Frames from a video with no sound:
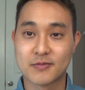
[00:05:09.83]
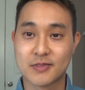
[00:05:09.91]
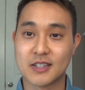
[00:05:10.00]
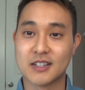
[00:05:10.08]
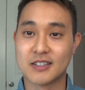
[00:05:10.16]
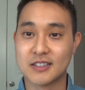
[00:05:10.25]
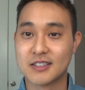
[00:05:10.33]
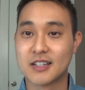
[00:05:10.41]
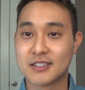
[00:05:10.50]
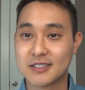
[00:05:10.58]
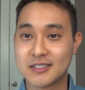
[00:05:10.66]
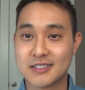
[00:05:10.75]
Yeah,
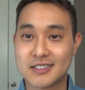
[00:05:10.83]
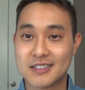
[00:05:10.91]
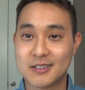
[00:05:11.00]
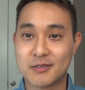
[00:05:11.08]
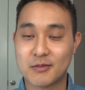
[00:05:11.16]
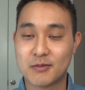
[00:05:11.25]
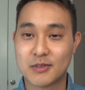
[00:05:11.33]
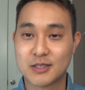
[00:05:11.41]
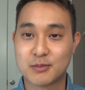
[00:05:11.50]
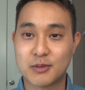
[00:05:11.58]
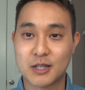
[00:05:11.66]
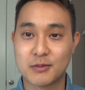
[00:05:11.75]
that's
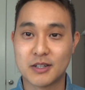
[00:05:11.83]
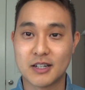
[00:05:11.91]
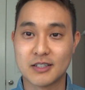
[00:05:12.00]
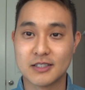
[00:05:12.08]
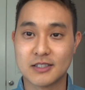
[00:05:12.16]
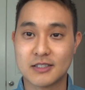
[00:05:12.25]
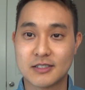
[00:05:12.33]
disappointing reality.